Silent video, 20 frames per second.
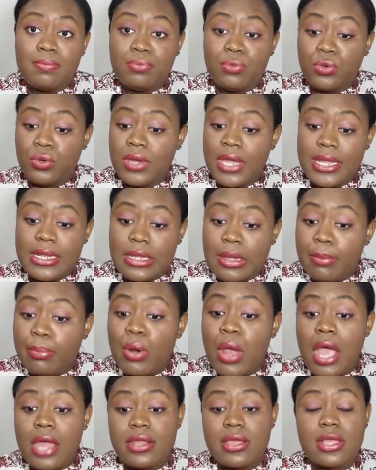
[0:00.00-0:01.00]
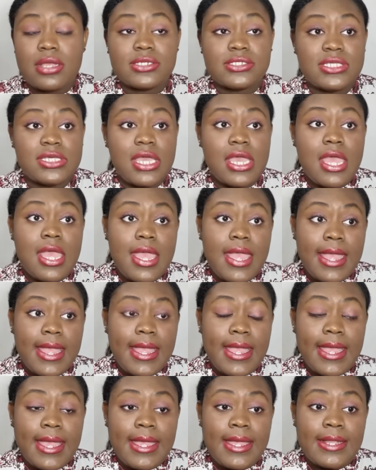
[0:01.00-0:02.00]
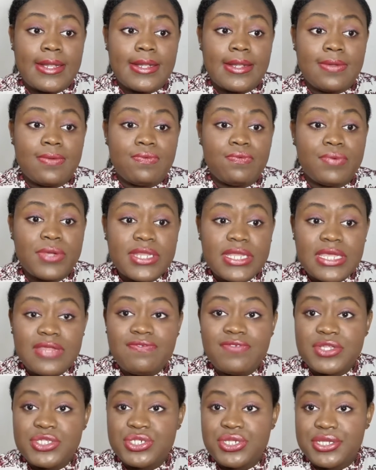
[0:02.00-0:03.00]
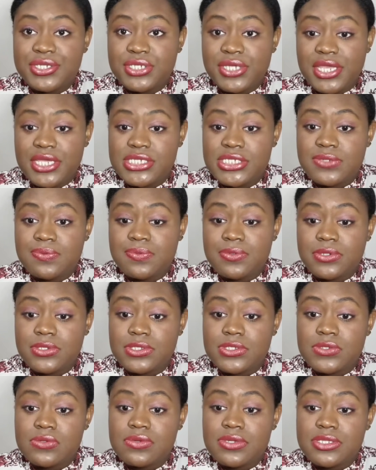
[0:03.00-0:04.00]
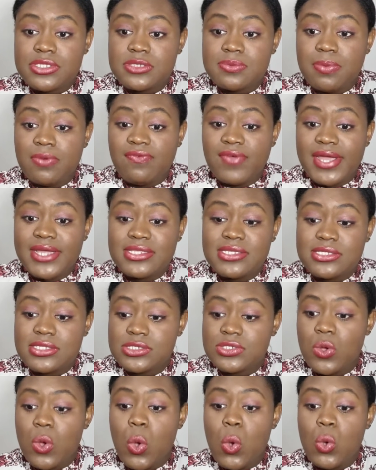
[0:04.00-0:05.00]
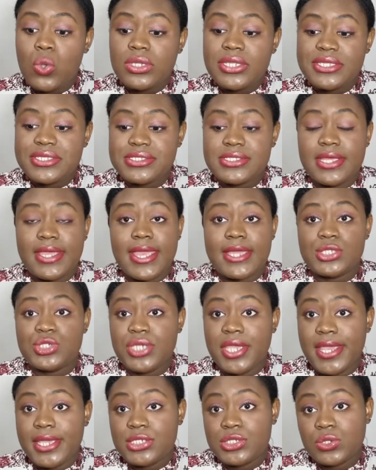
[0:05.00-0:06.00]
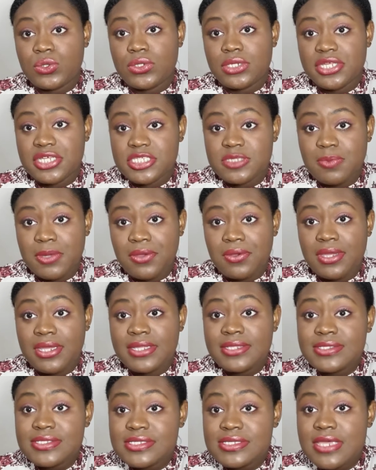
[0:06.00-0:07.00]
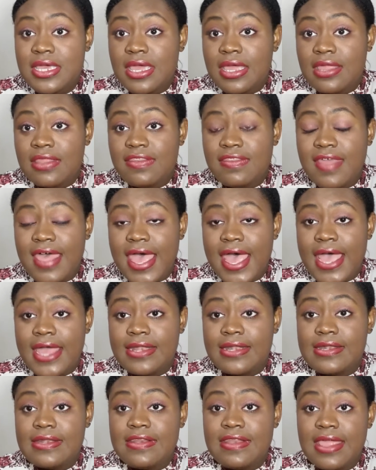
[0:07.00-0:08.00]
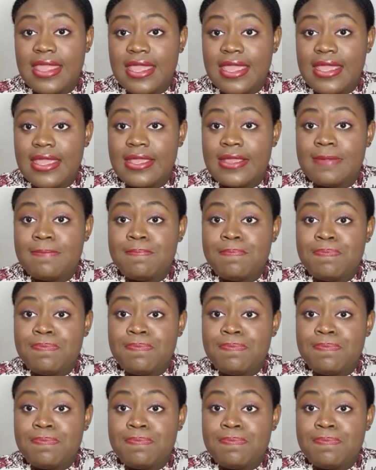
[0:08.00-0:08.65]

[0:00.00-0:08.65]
creating a product. And really, invention education for the students provides this holistic educational experience that they